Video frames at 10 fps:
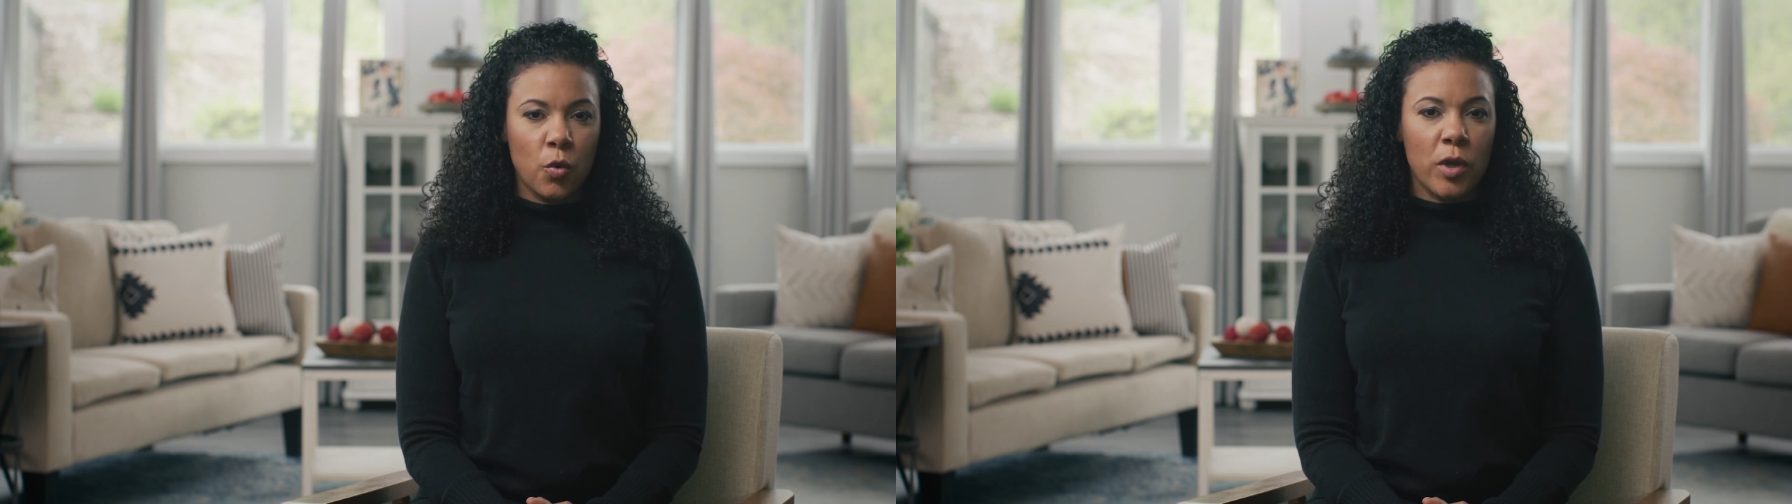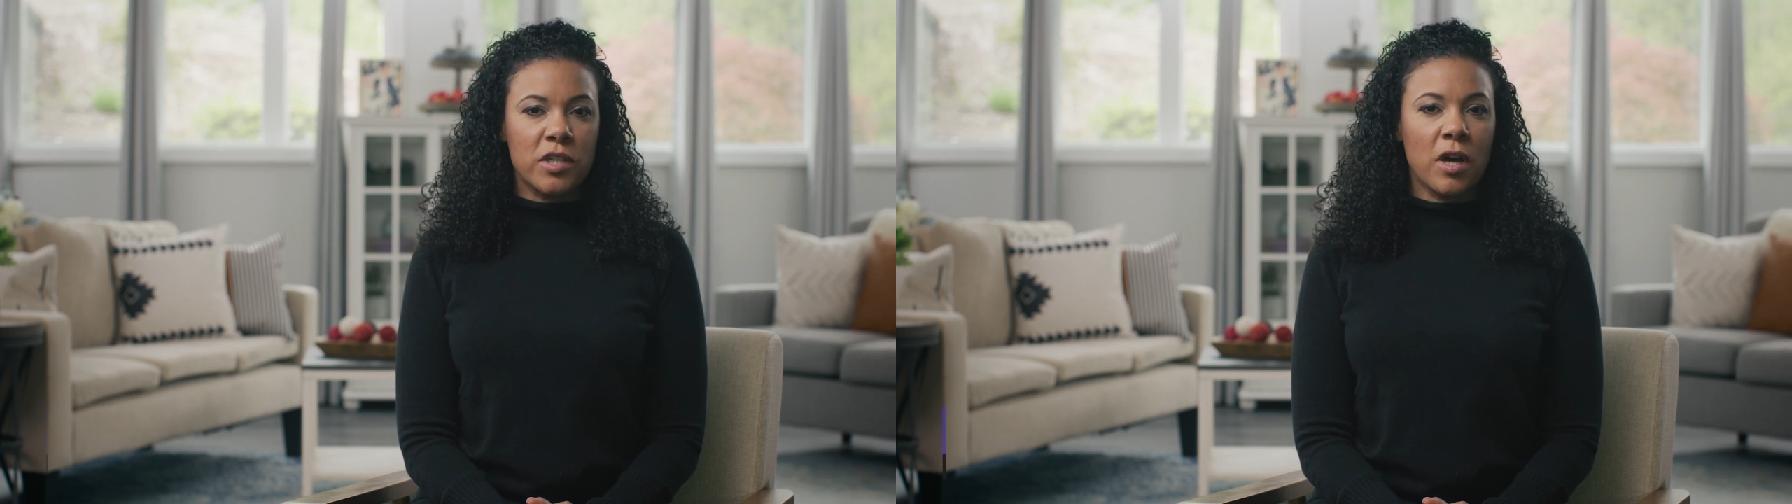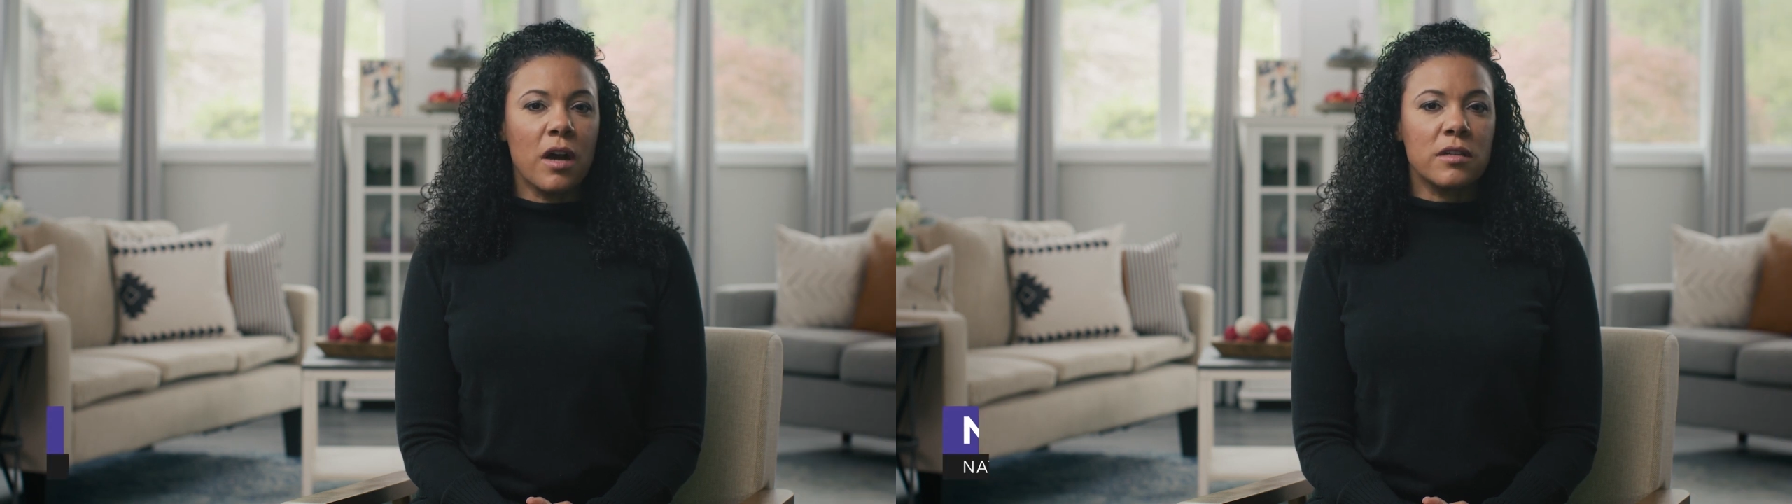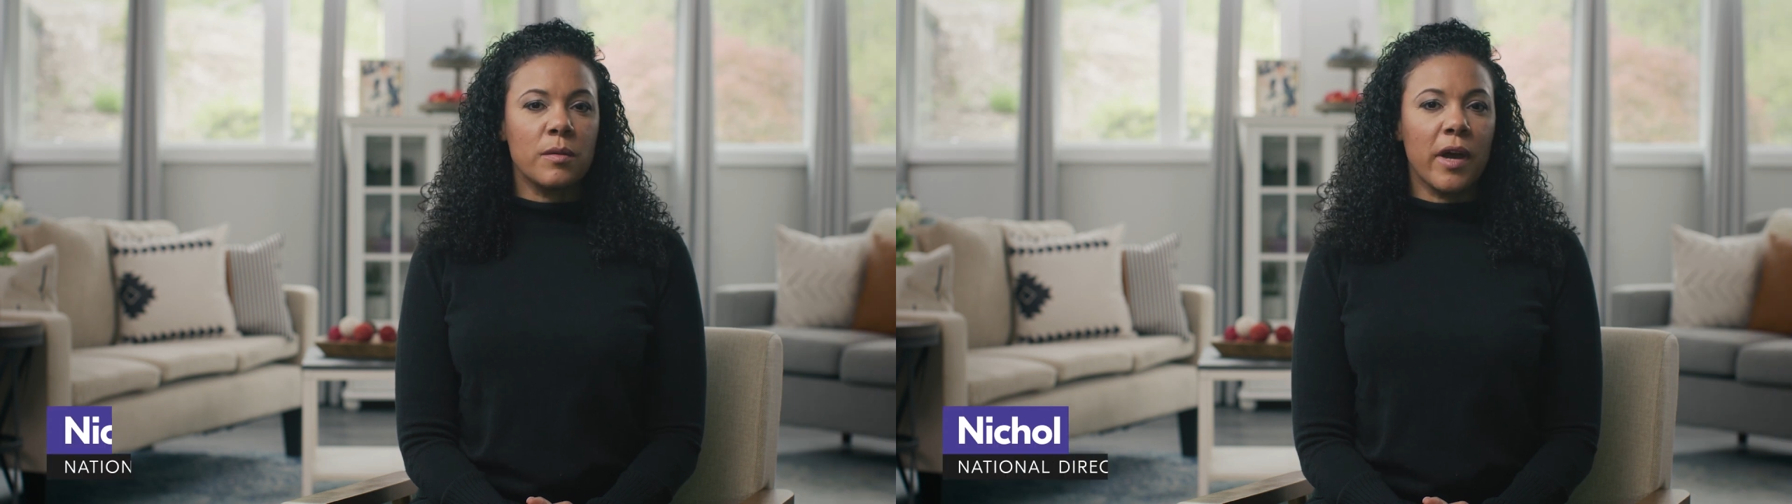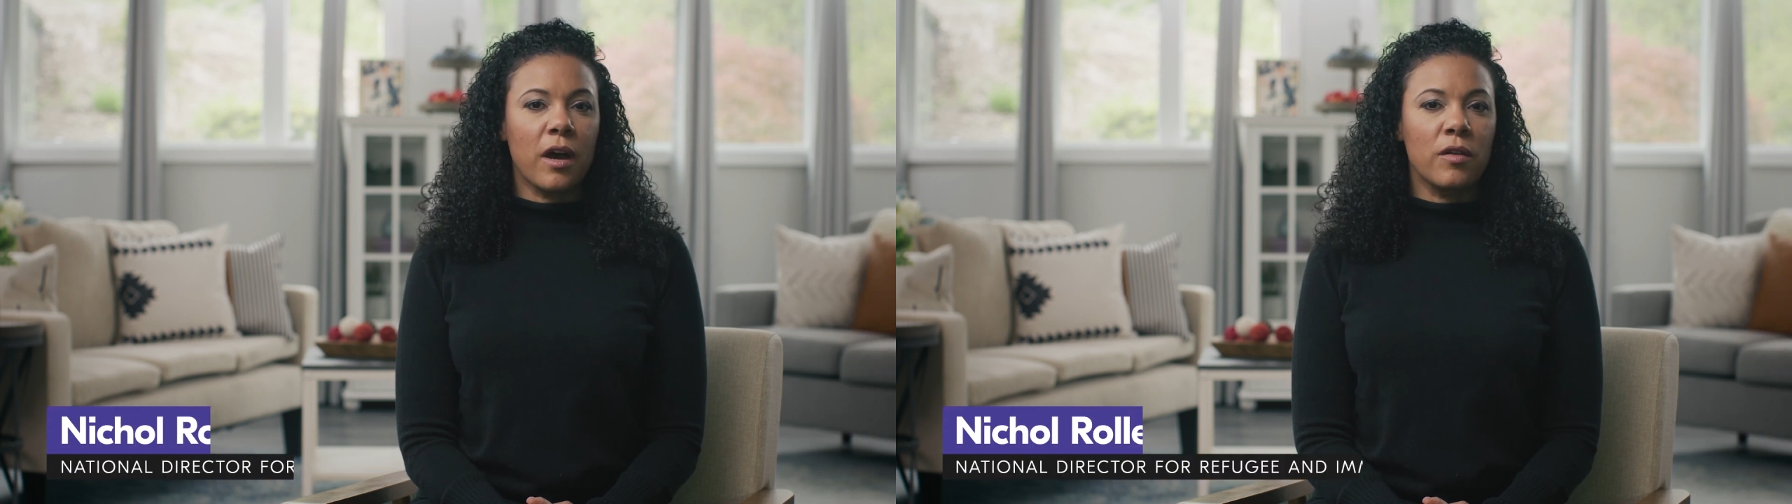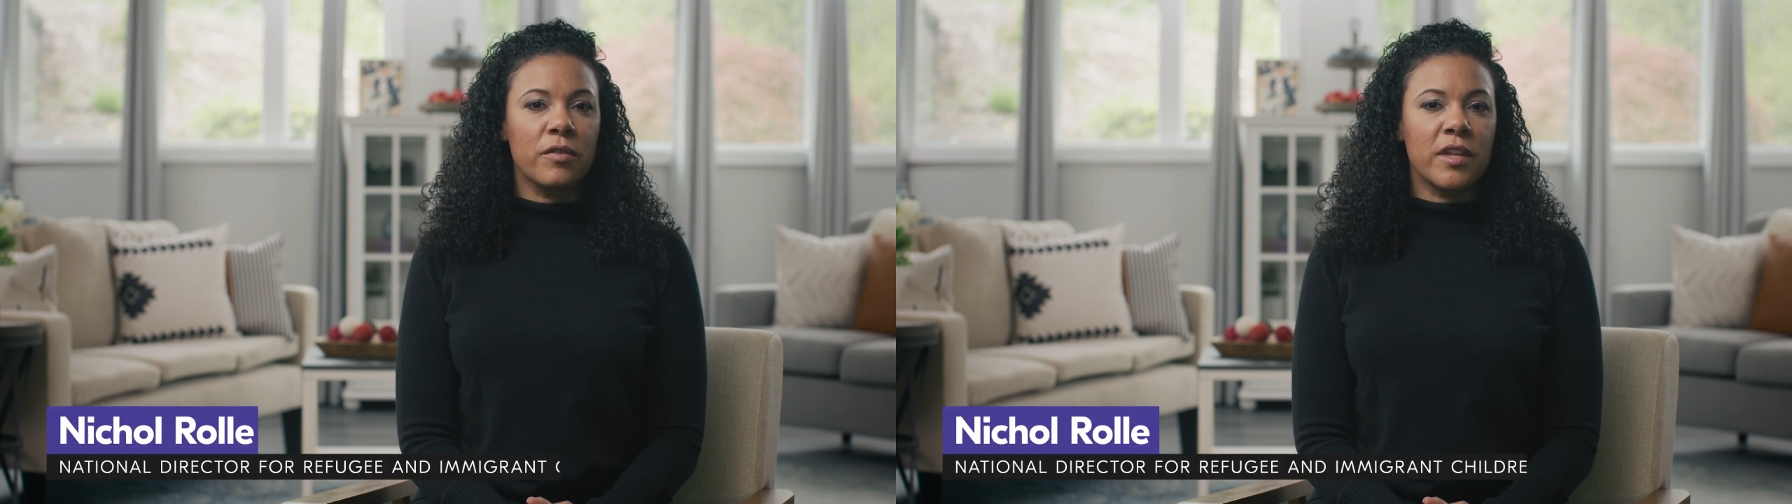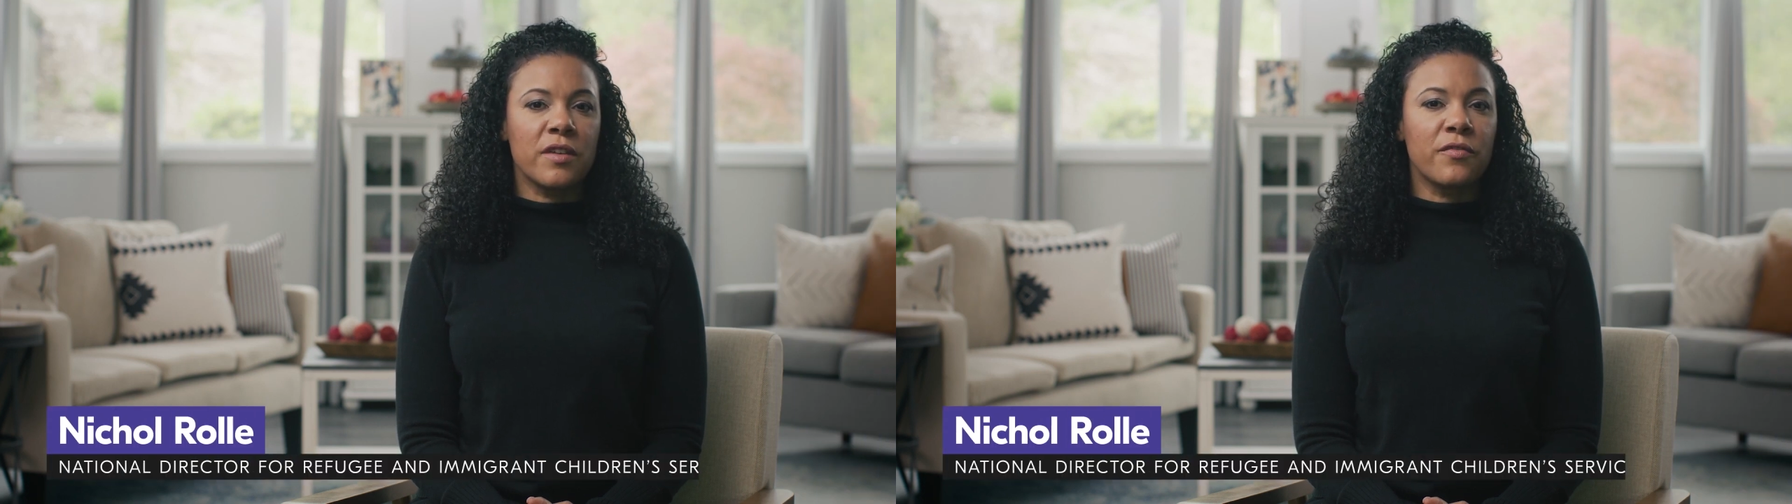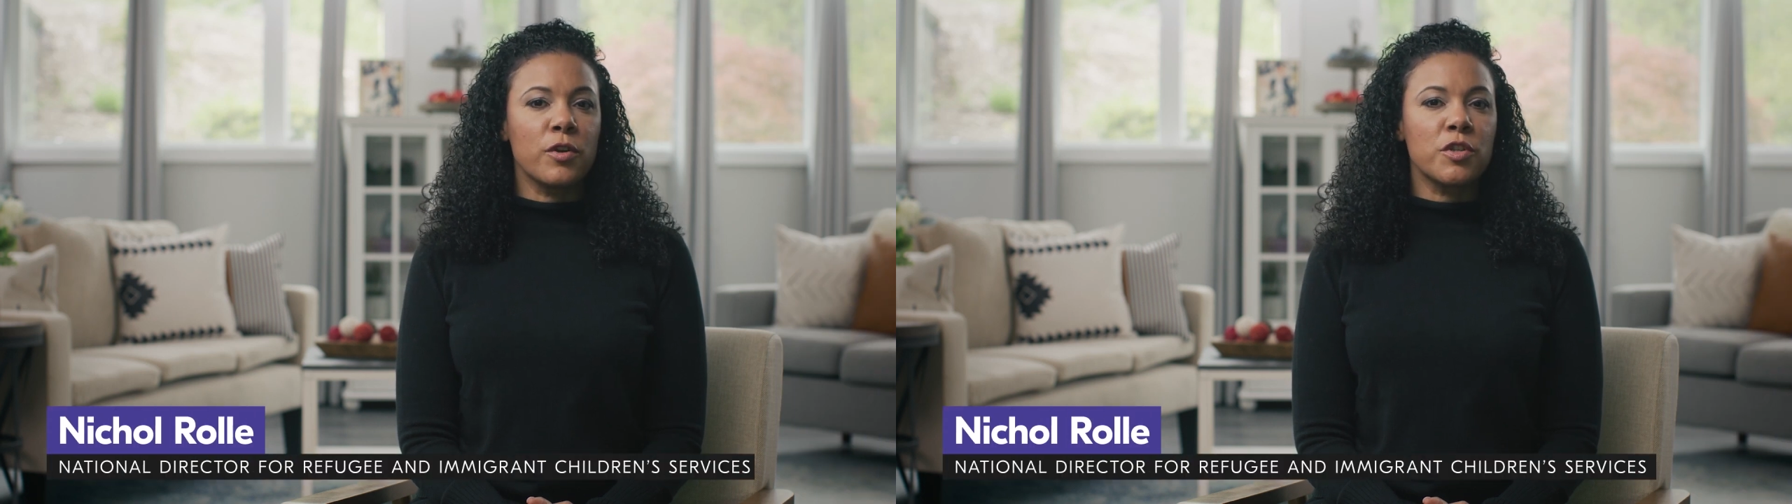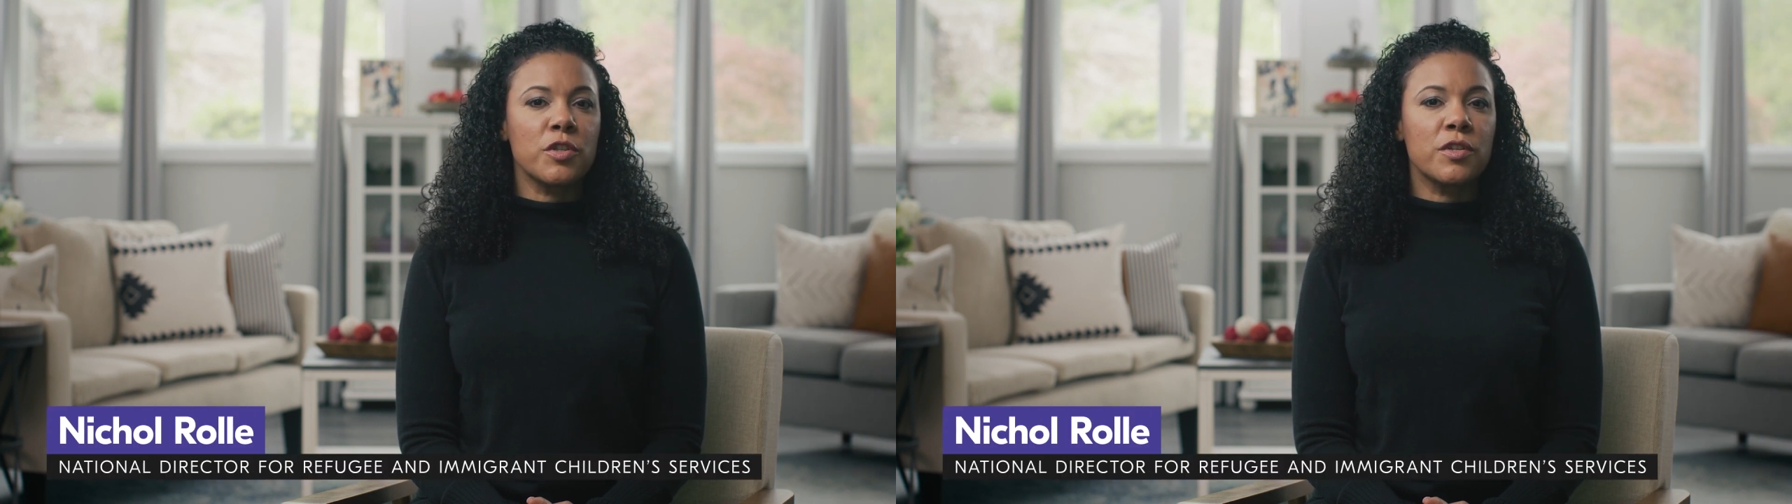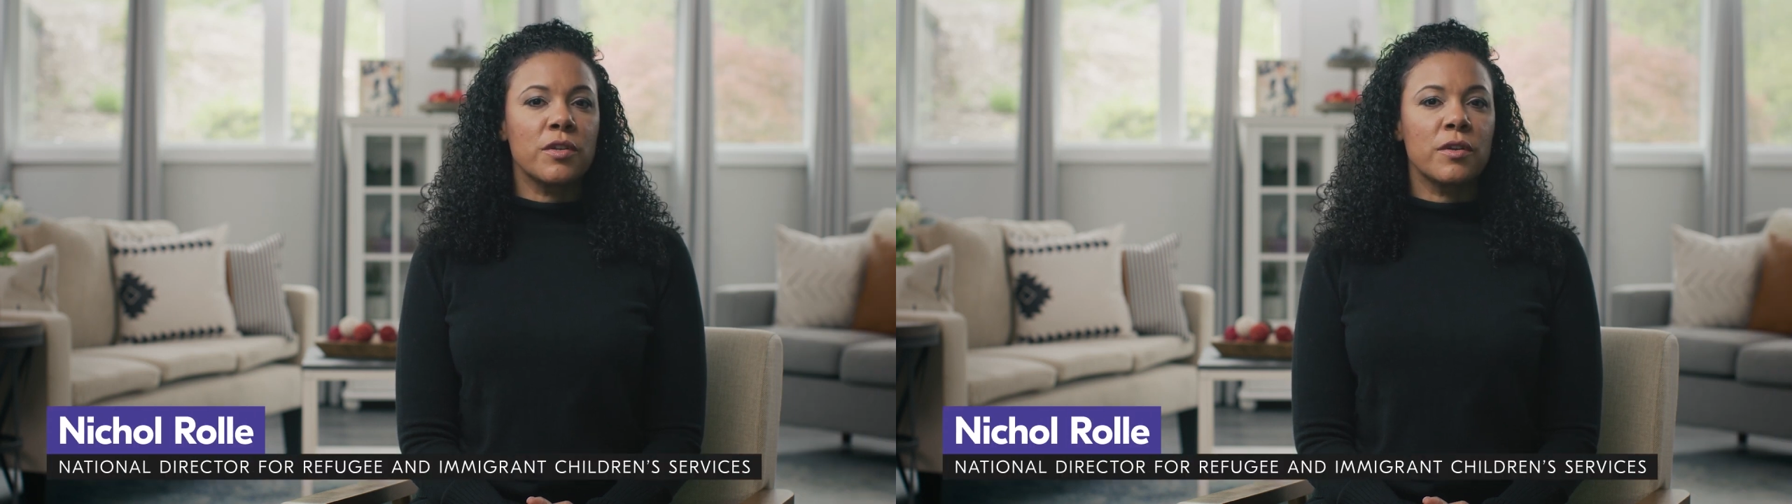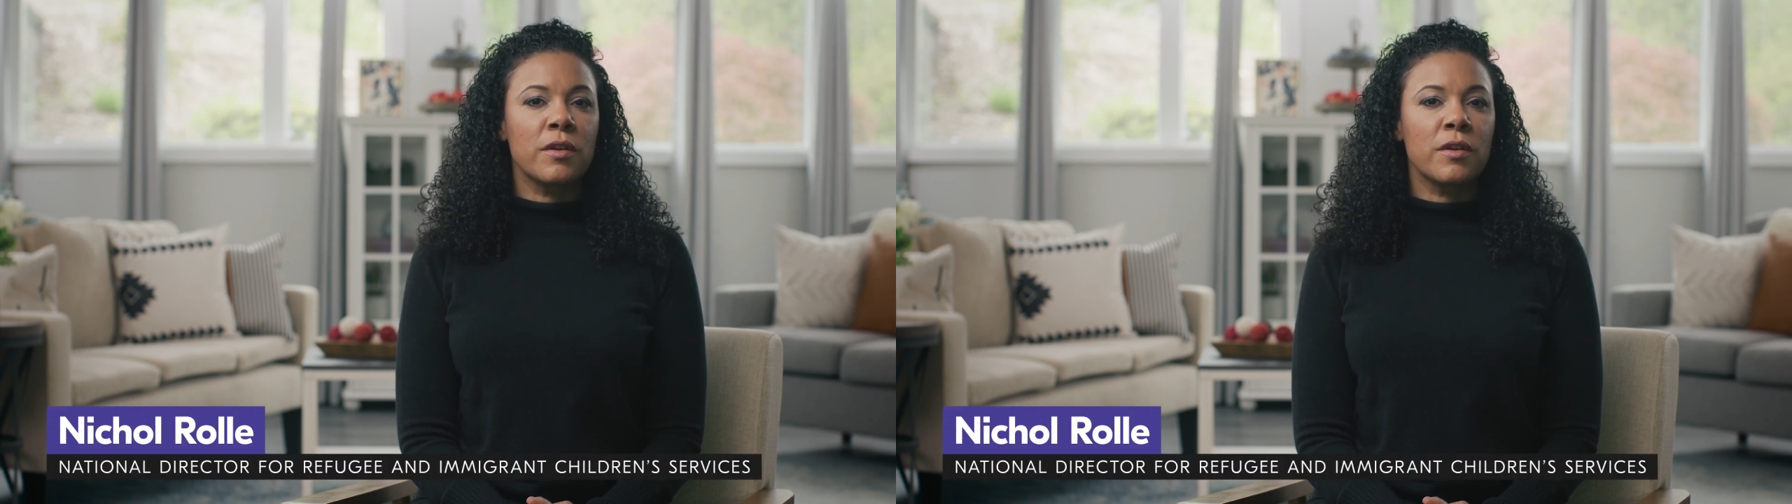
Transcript: we talked about the diverse